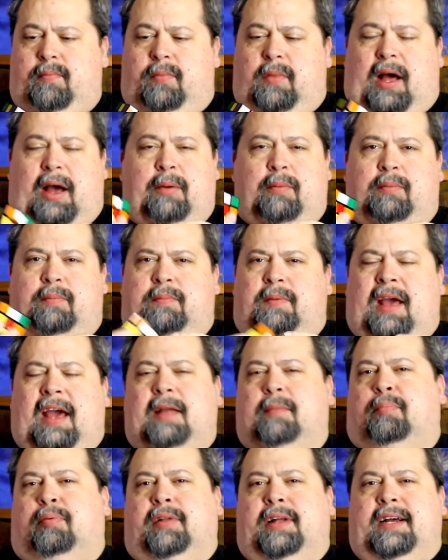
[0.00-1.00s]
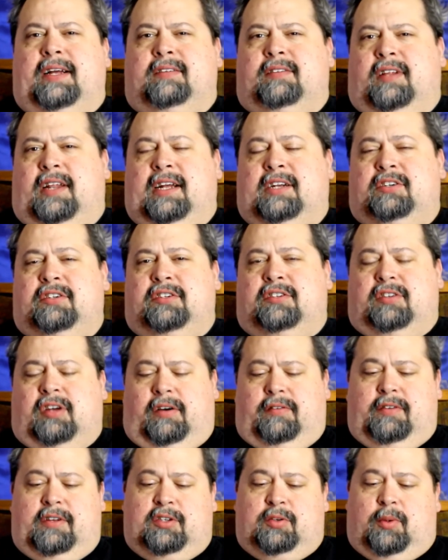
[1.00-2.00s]
I had plans on actually
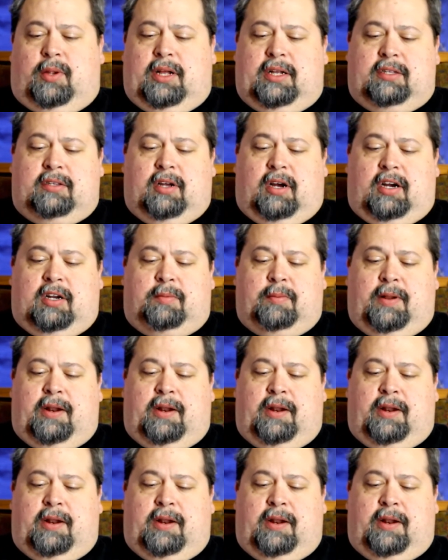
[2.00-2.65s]
solving this while I talked,